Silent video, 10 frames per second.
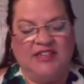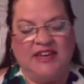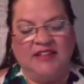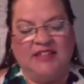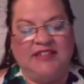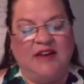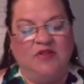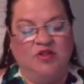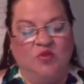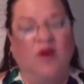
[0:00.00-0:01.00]
nail it
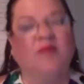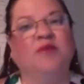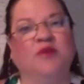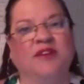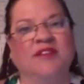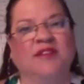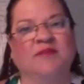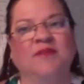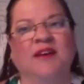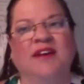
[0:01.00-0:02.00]
down to one
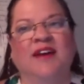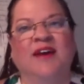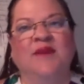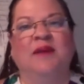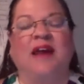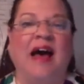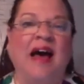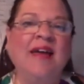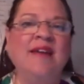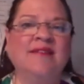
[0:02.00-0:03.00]
Buddhism. But
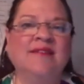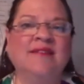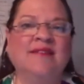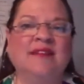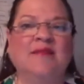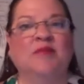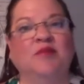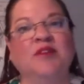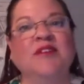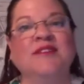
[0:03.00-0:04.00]
I am a
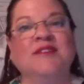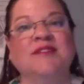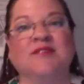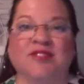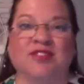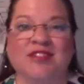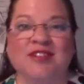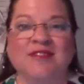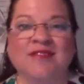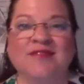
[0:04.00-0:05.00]
Buddhist
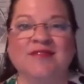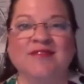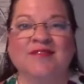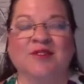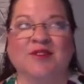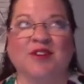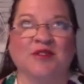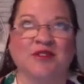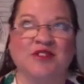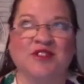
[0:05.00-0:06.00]
Christian or a
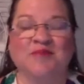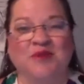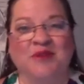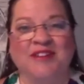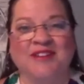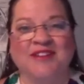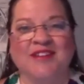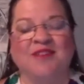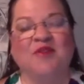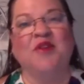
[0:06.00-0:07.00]
Christian
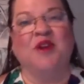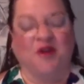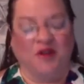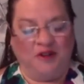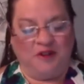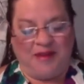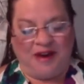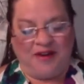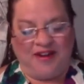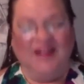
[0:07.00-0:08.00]
Buddhist. Wrote an article
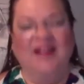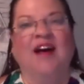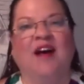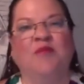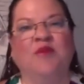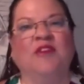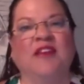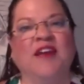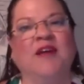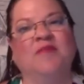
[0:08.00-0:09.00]
about it. I'll put a
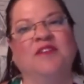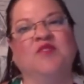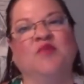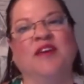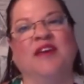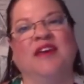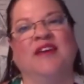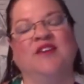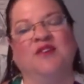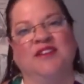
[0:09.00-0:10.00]
link up this week
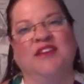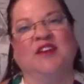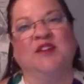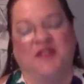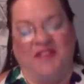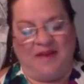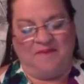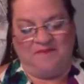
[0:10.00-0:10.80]
and you can take a look at that.